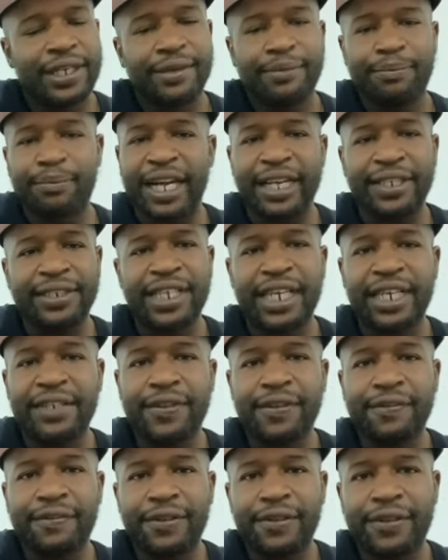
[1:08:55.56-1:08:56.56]
Mike James,
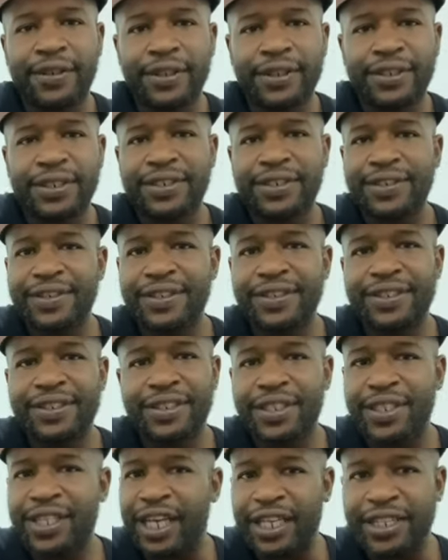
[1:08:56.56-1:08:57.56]
of course,
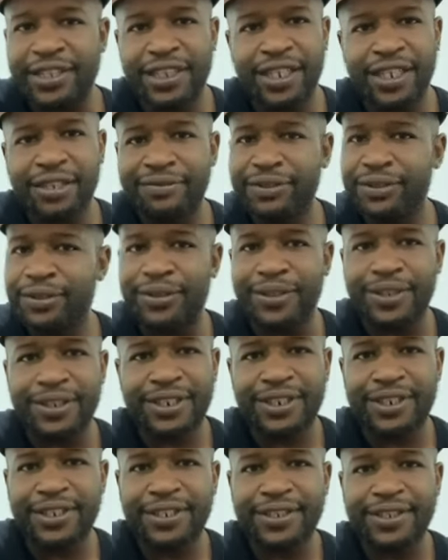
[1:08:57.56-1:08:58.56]
AJ, of
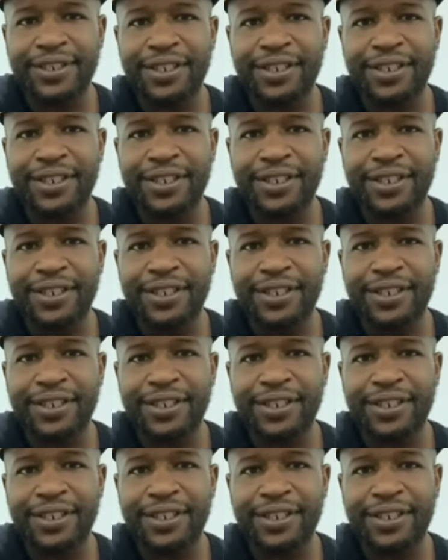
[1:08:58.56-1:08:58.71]
course,